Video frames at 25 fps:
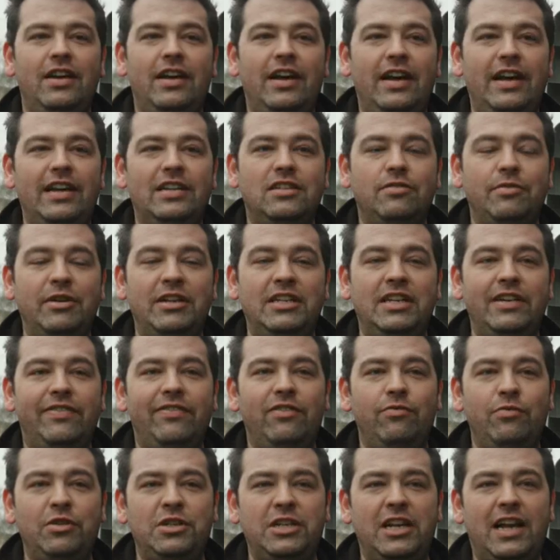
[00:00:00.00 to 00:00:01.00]
it's something
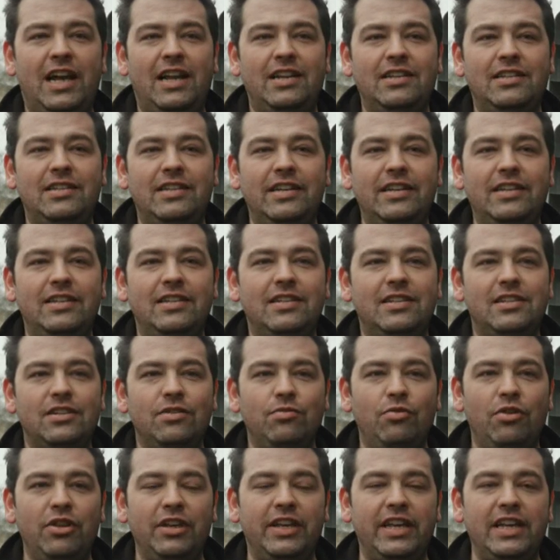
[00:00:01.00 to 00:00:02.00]
different which enhances
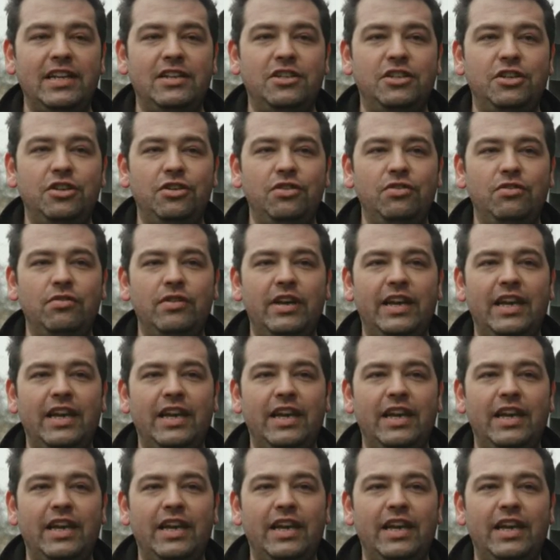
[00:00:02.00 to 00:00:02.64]
what the kids do